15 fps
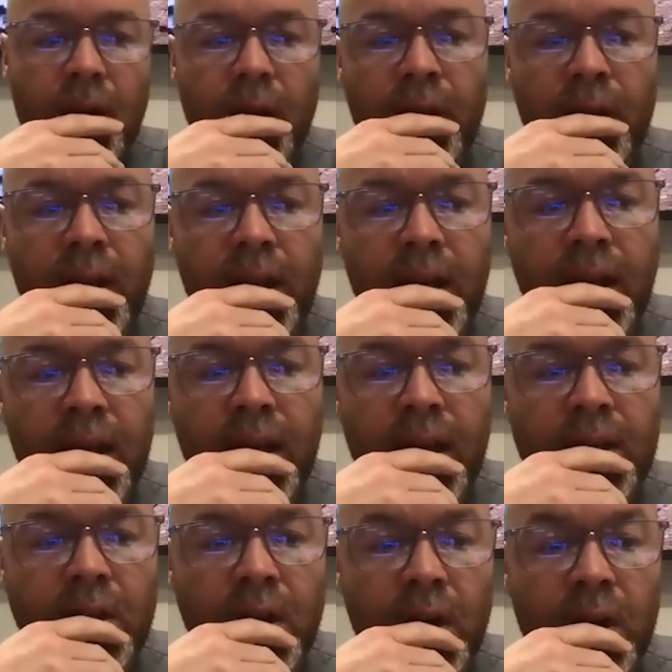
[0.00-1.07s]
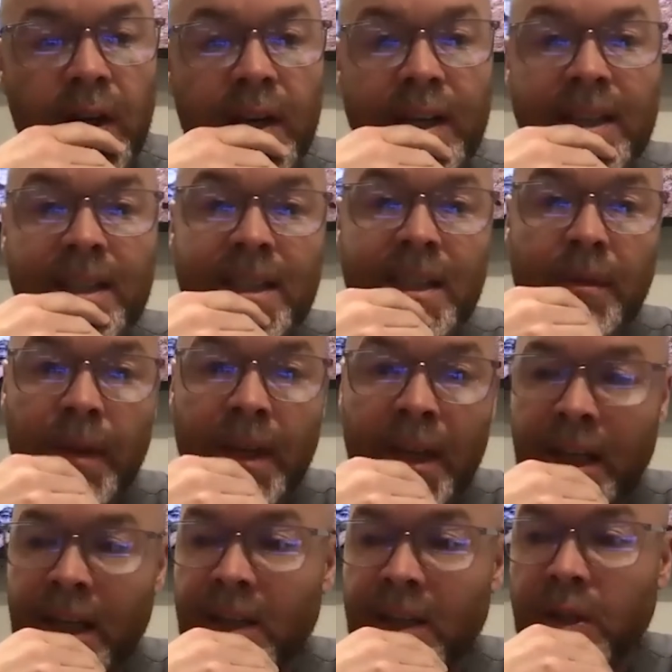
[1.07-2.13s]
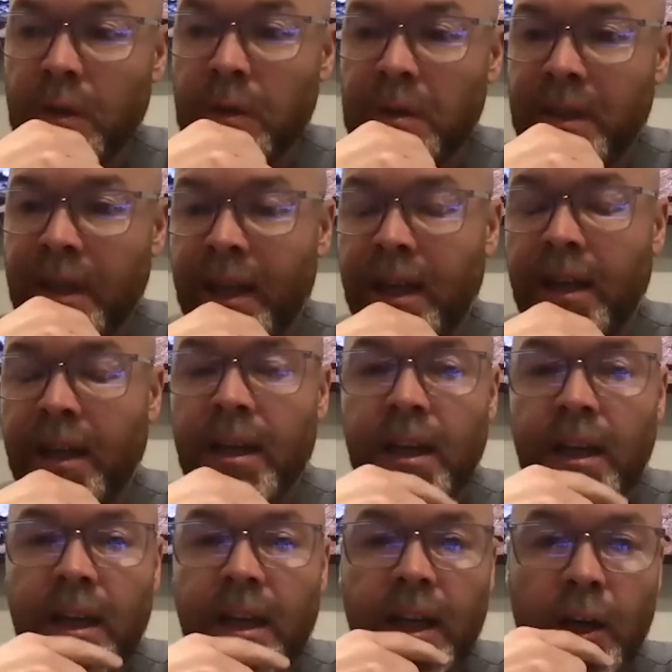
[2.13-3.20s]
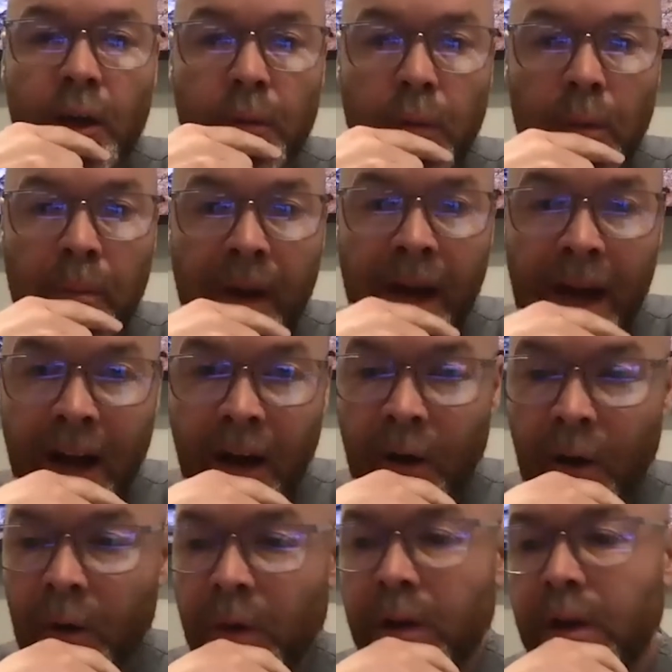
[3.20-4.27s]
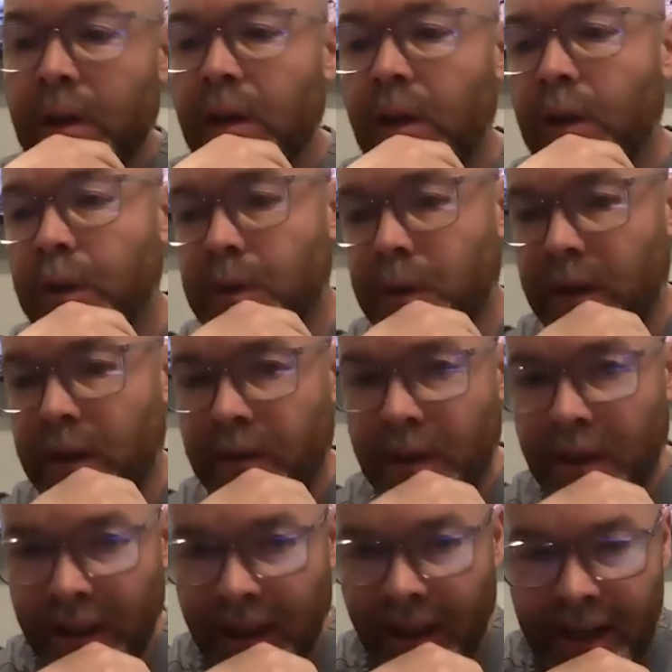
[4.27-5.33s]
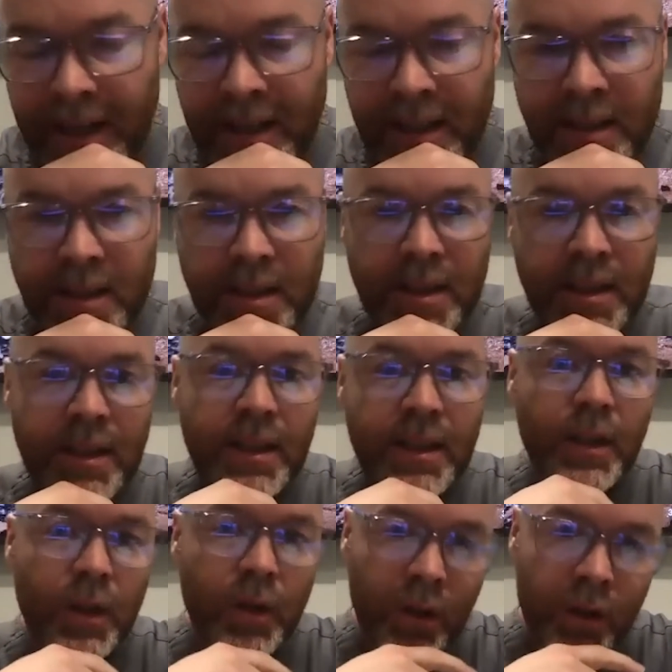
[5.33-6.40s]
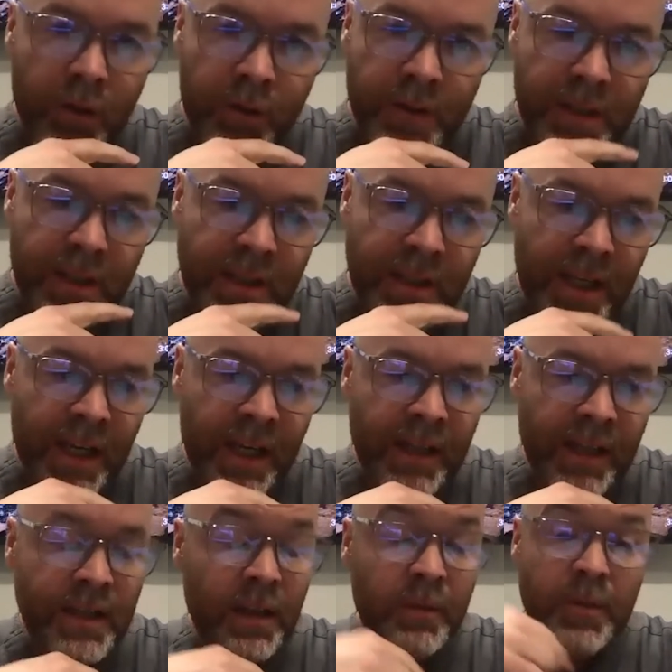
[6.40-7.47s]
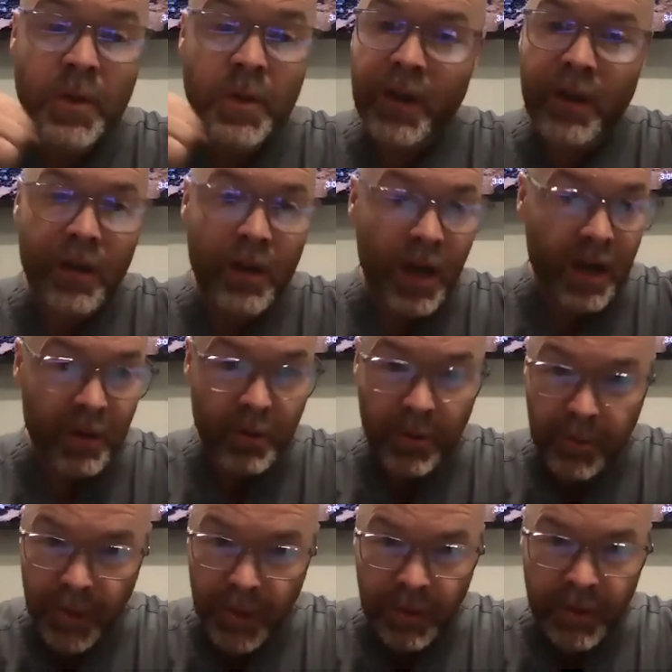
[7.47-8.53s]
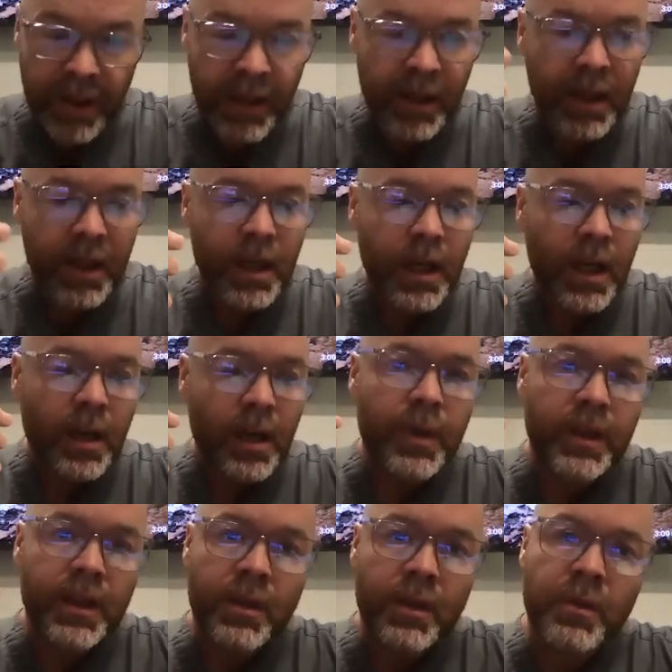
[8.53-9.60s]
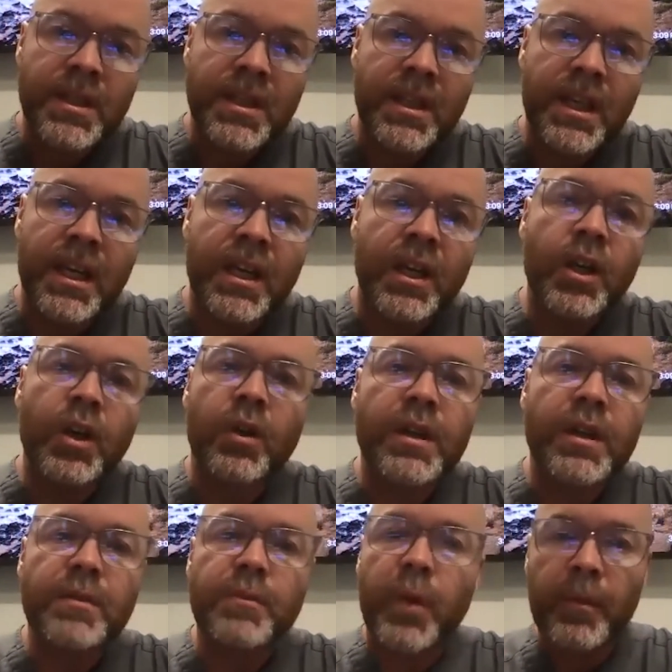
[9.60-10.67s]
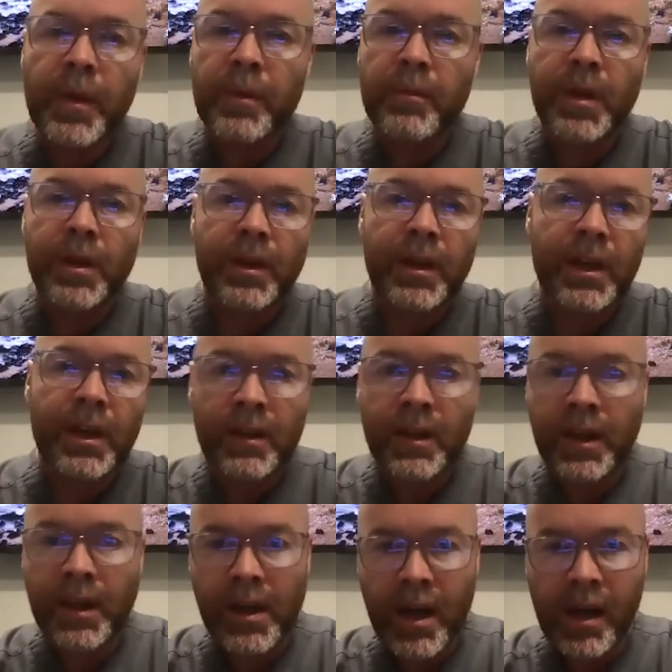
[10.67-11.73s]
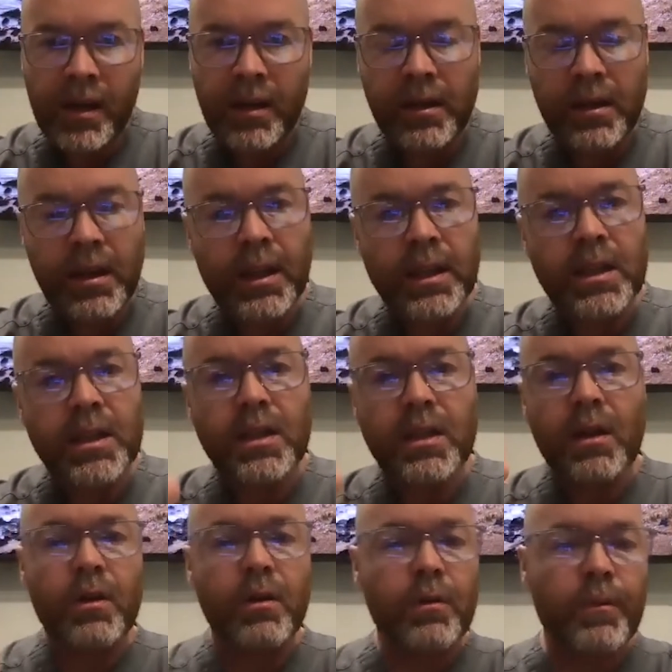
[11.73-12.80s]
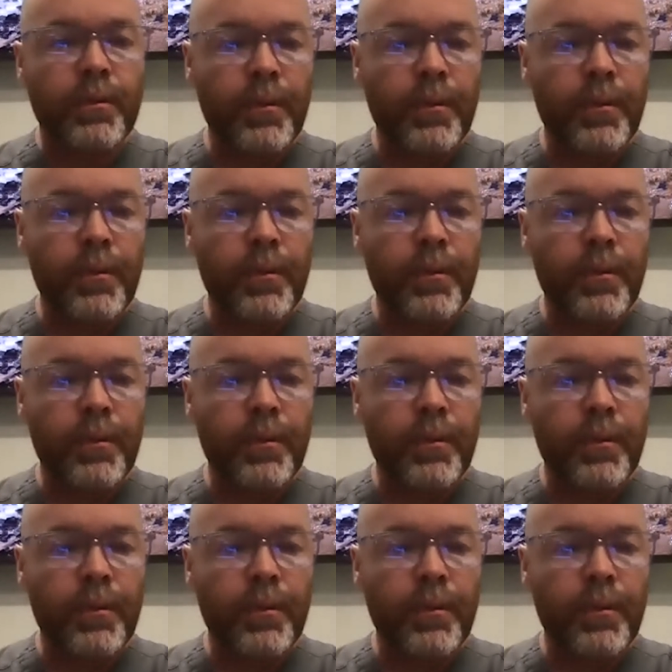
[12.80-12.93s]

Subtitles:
they started exhibiting issues like irritable bowel, ulcerative colitis, Crohn's disease, some triggered autoimmunity, but there was increased permeability in the gut. And so